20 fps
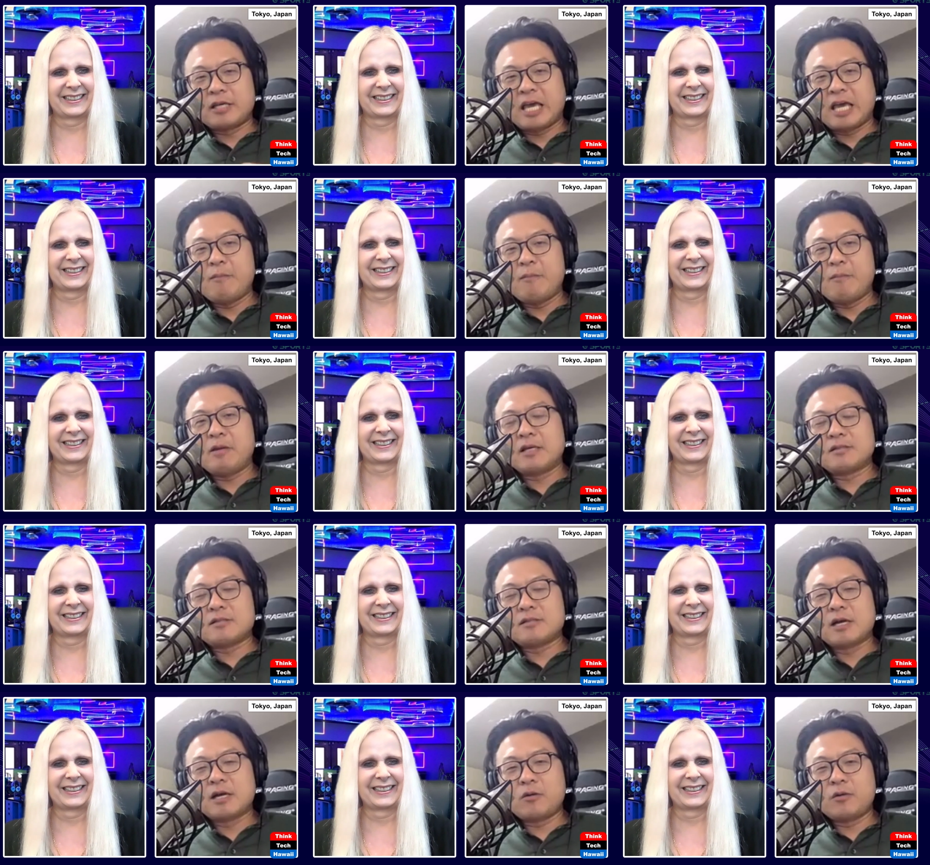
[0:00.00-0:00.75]
Speaker 1: gaming
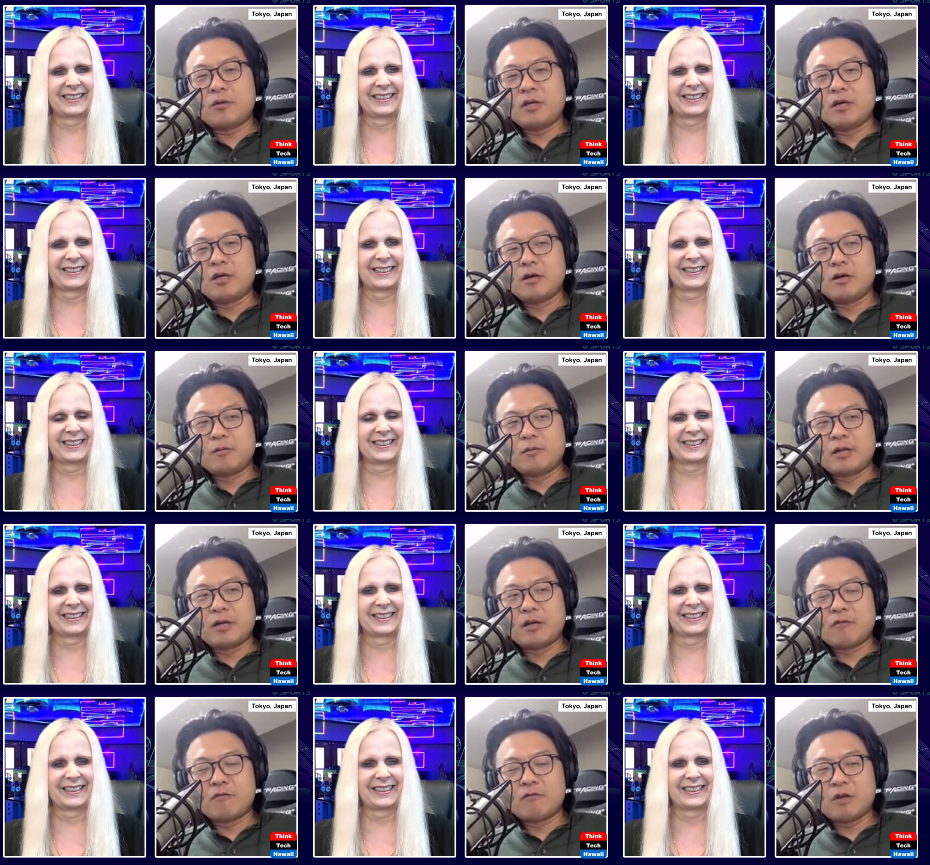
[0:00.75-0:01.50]
is not only a
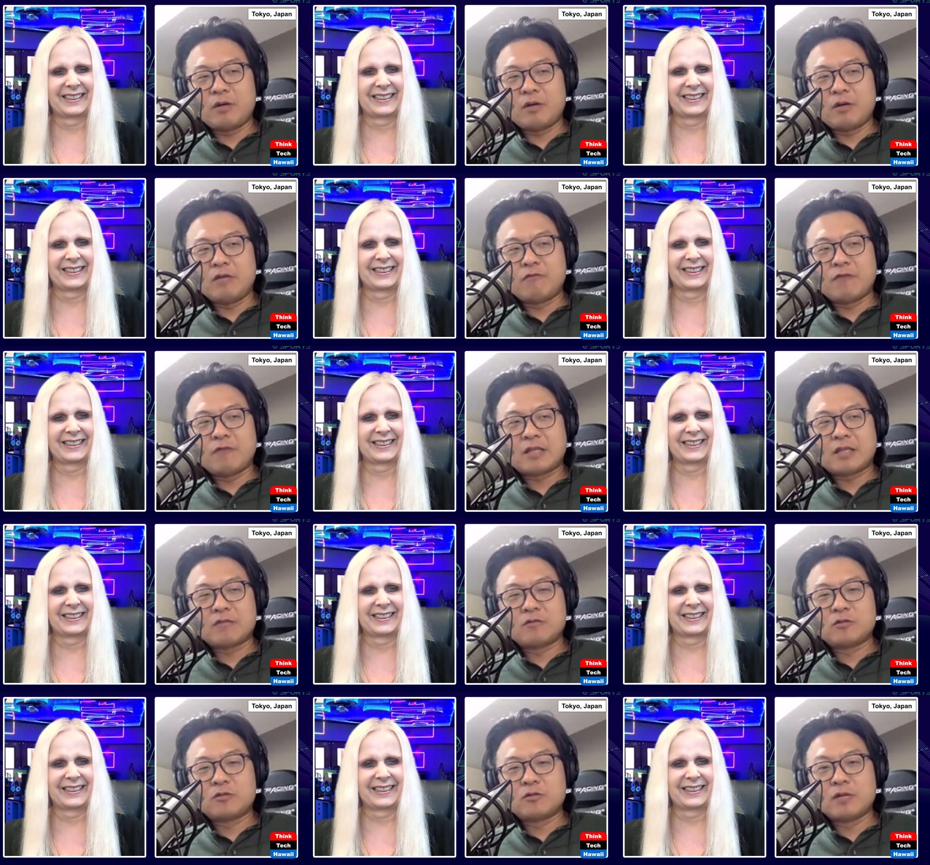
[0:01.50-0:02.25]
very
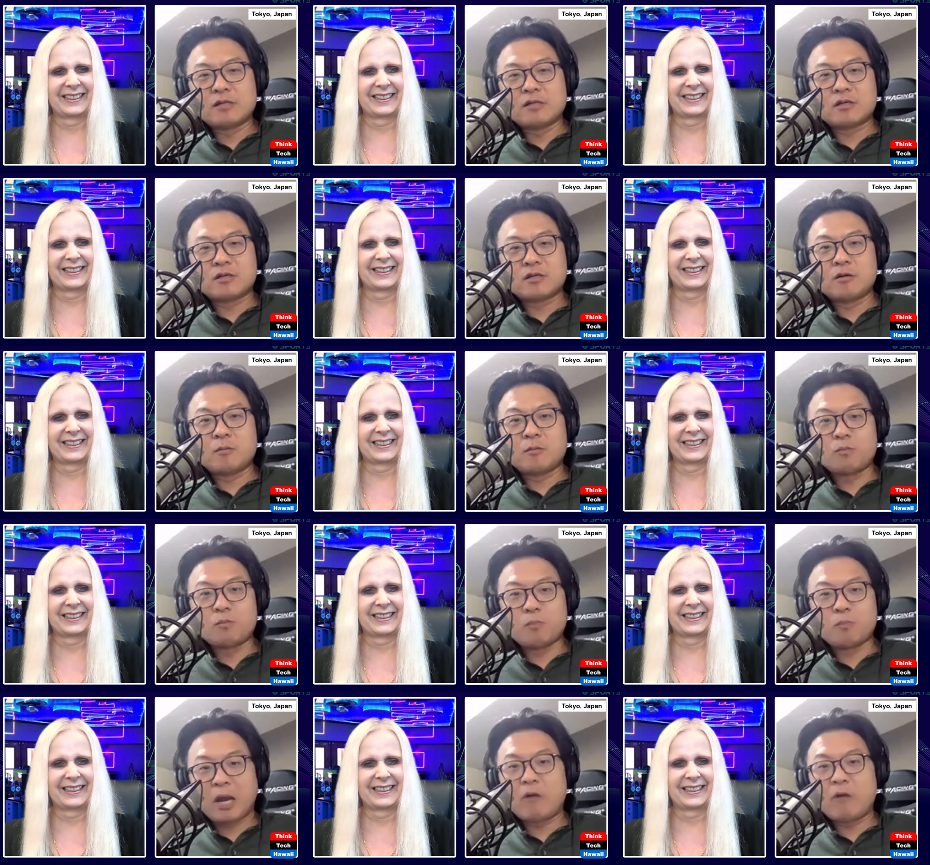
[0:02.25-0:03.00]
effective tool as a
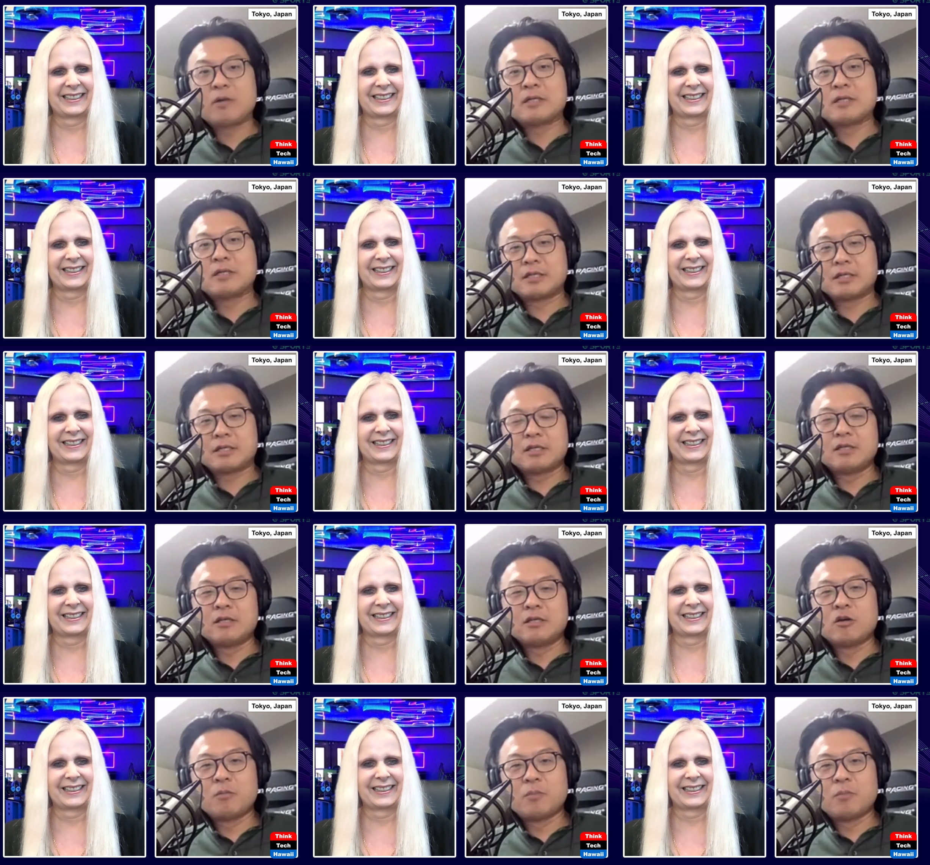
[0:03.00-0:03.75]
parenting,
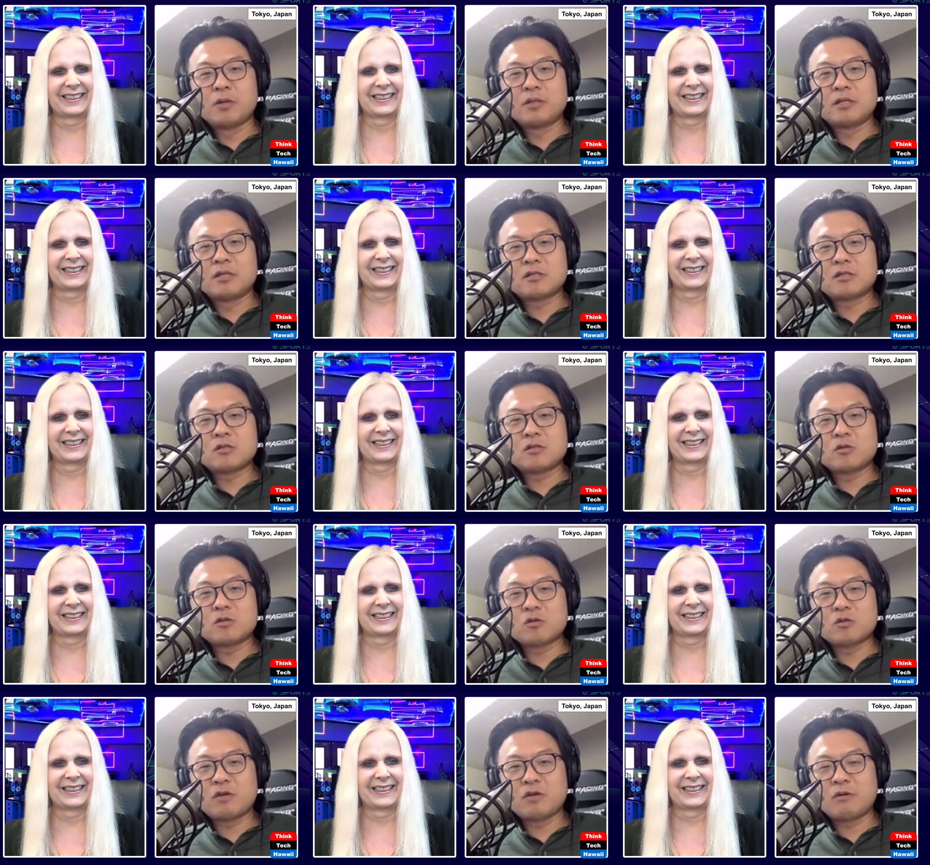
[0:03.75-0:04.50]
but this is
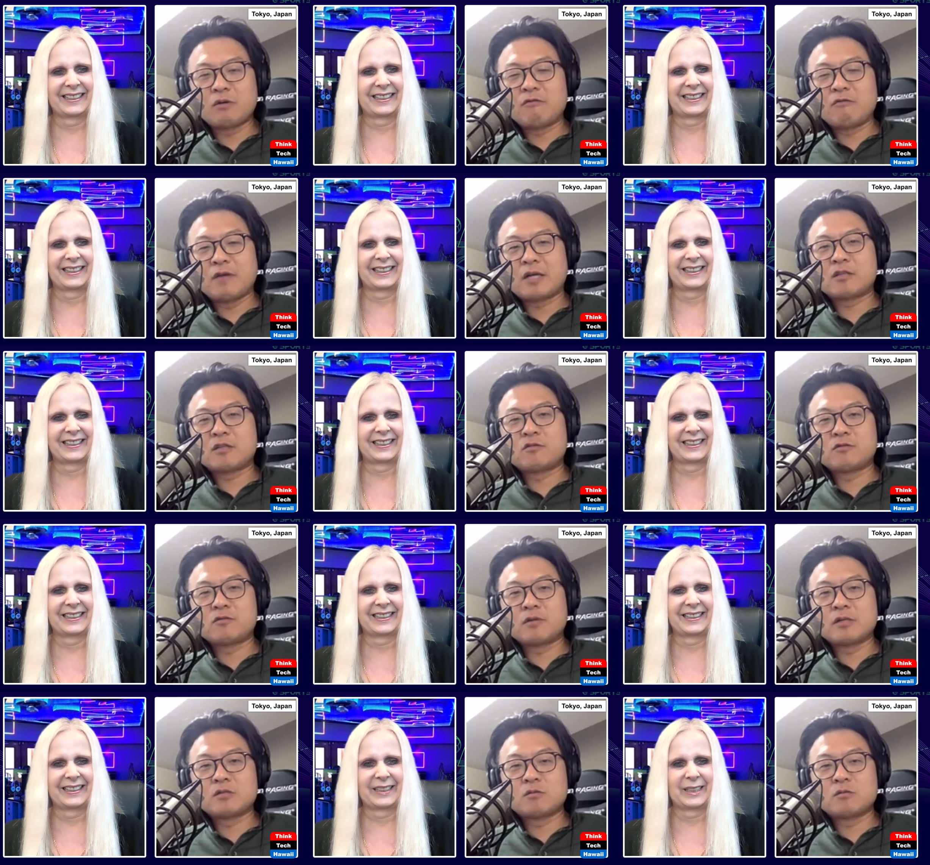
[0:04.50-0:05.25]
also very effective
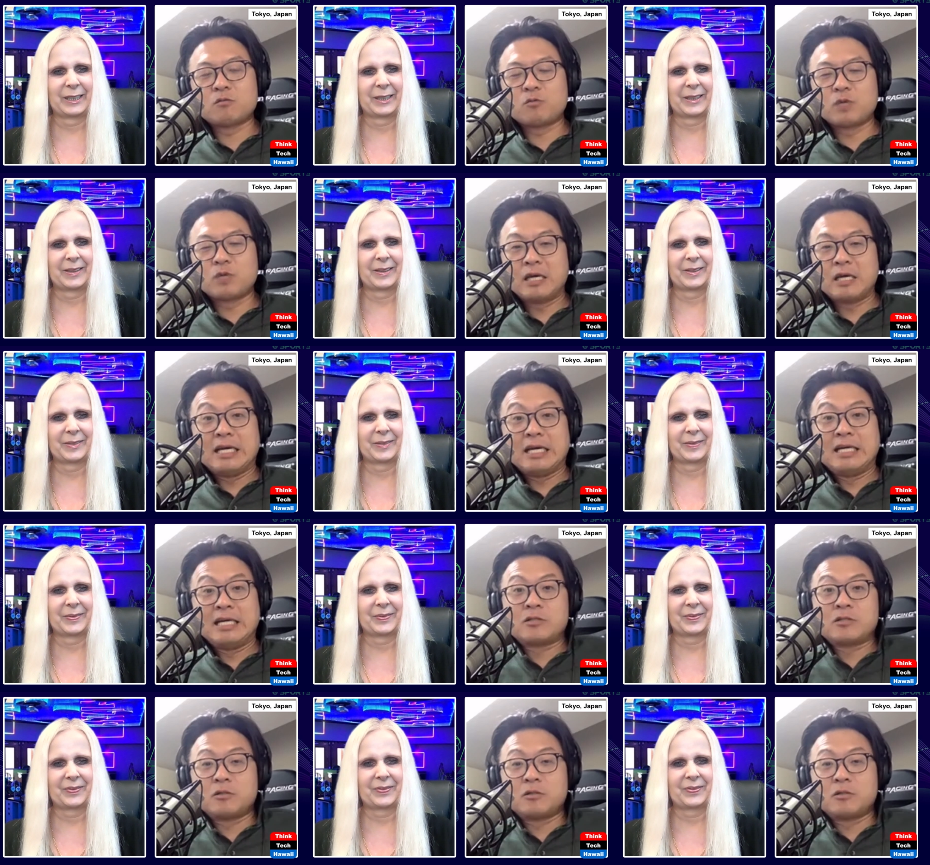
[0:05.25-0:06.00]
tool as
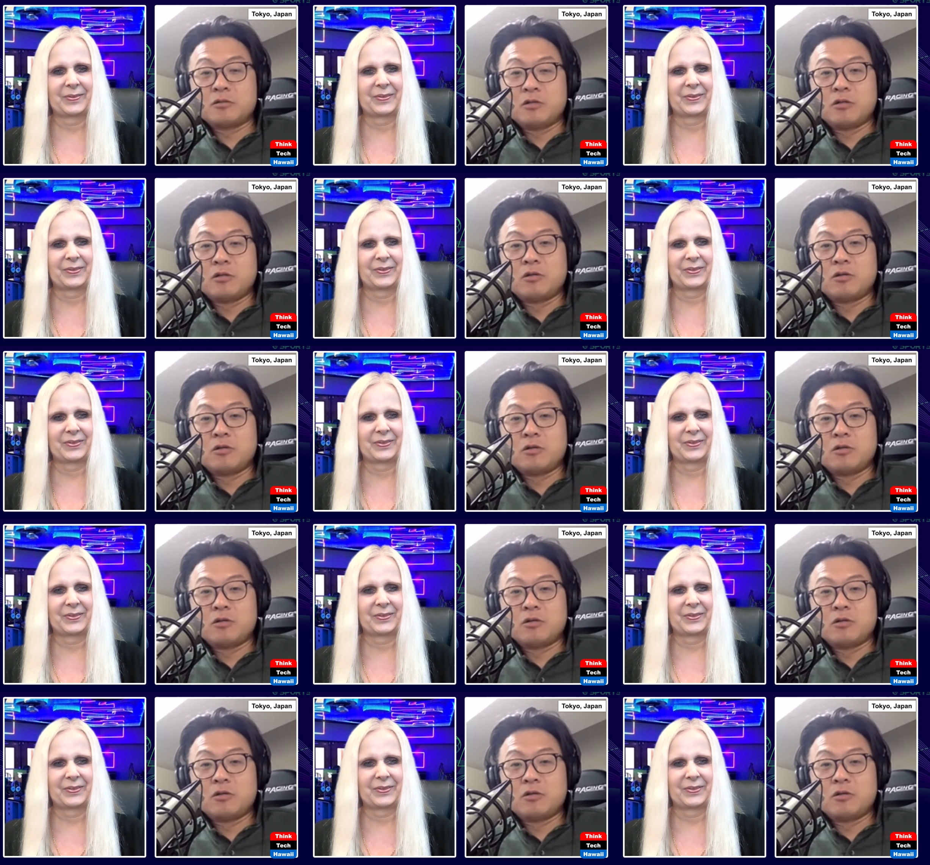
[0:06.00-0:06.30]
internal,